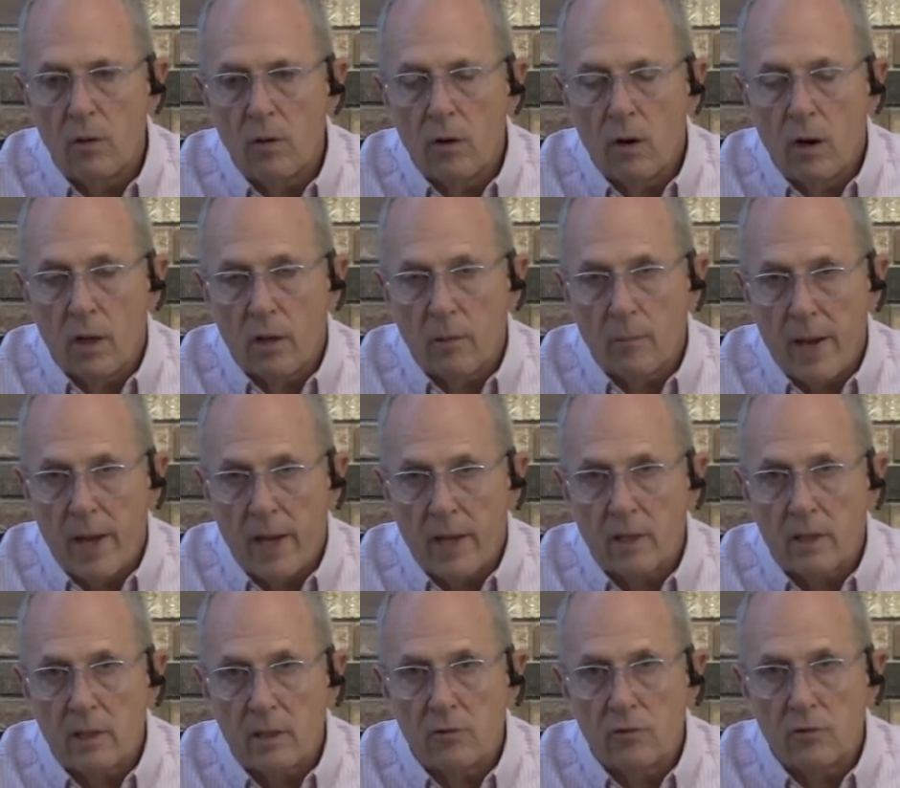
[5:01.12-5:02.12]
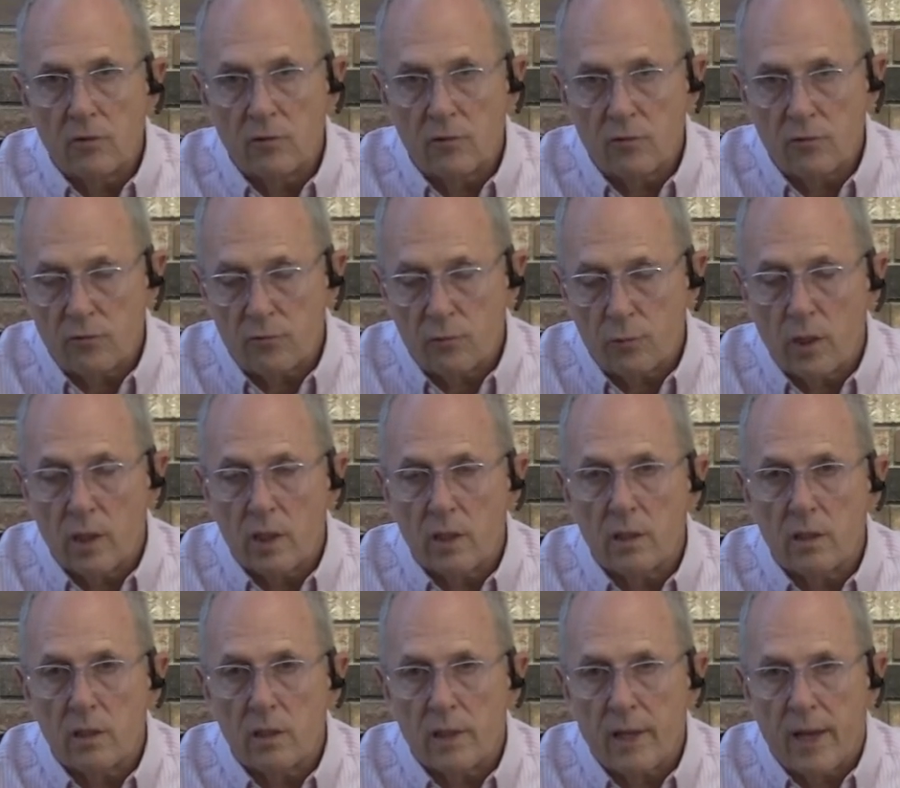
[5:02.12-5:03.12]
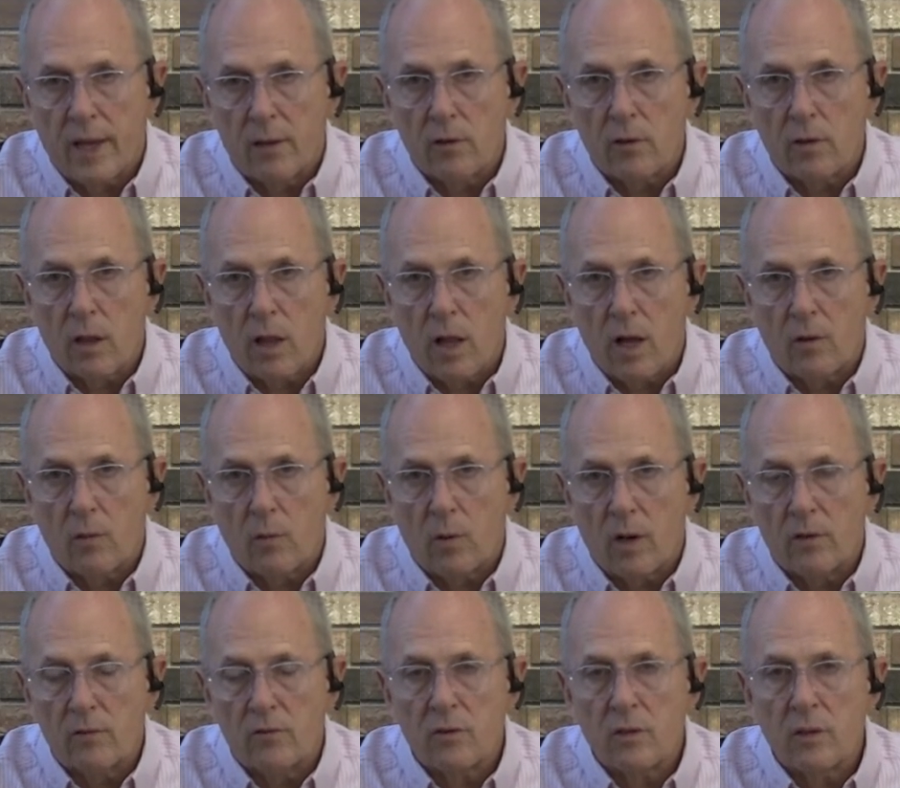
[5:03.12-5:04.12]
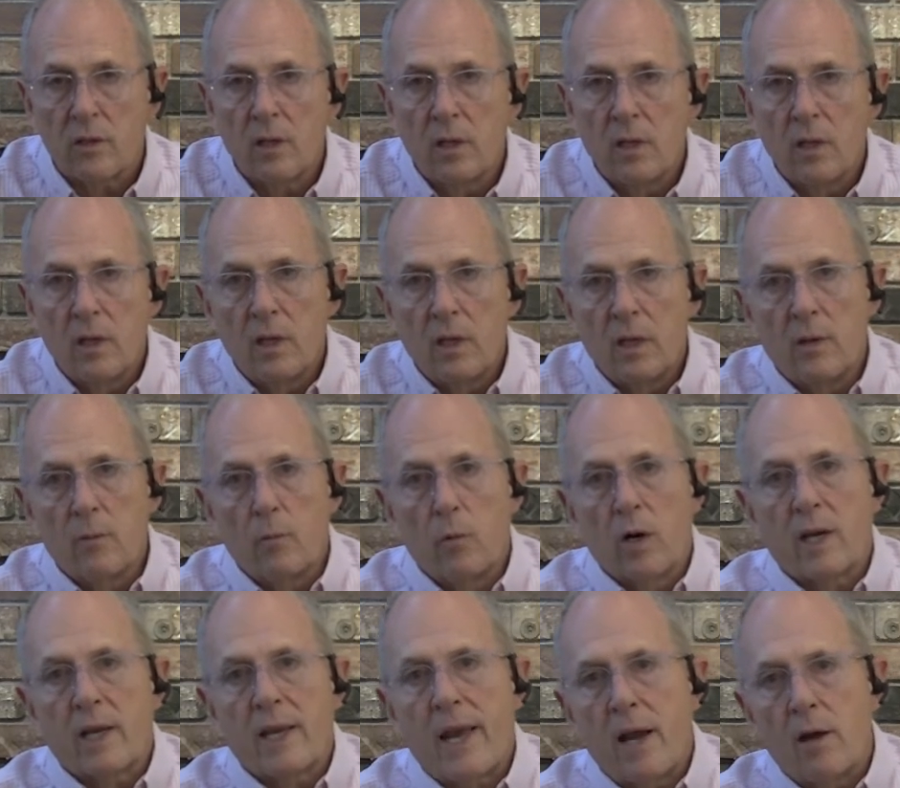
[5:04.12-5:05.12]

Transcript: automatically, just swing it counterclockwise. And what